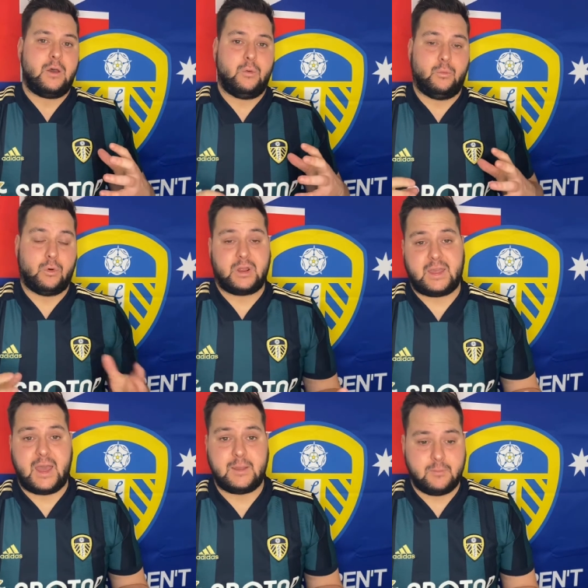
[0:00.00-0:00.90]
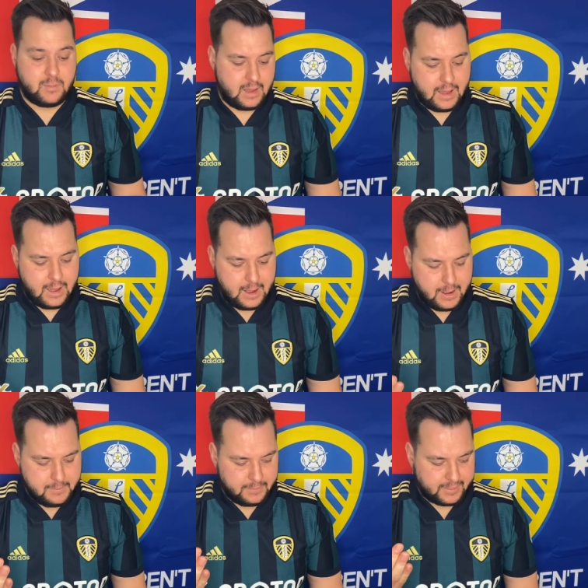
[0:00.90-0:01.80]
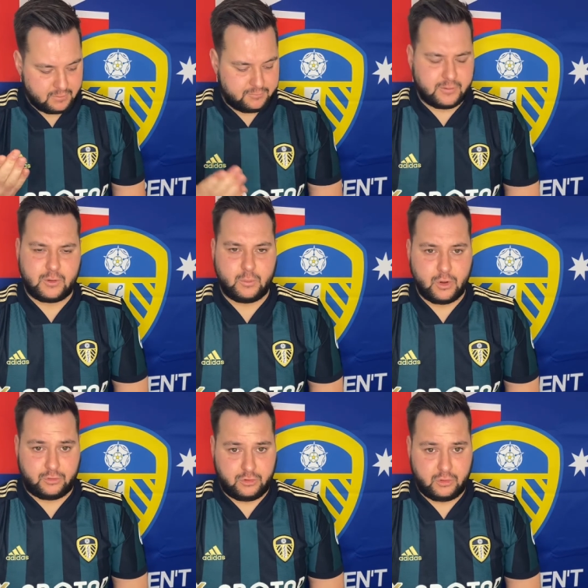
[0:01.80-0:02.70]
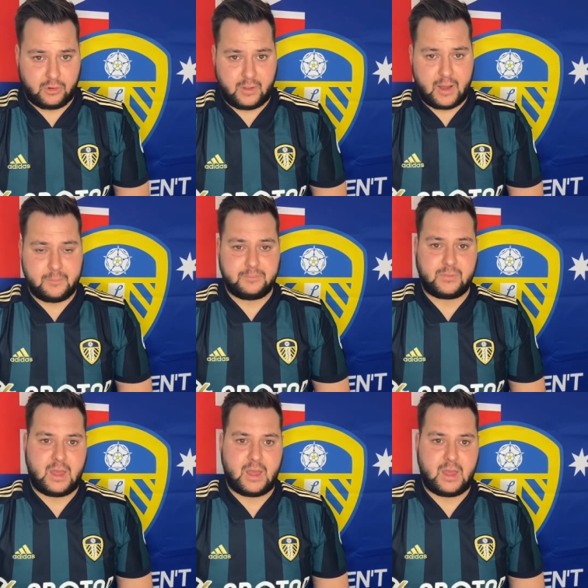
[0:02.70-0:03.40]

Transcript: What a game. Villa were 2-0 up,